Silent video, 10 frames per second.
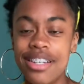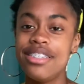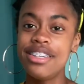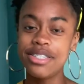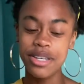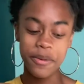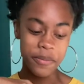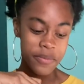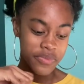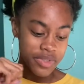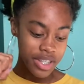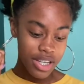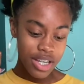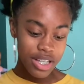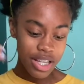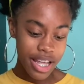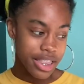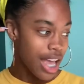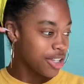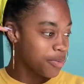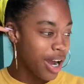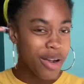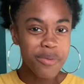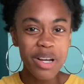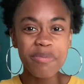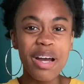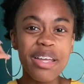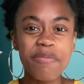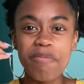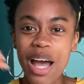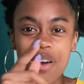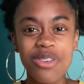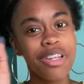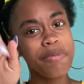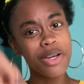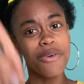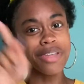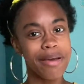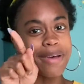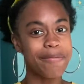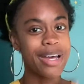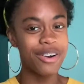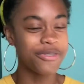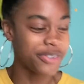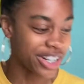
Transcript: You see, like that's where I want my medal. Let me go get my medal for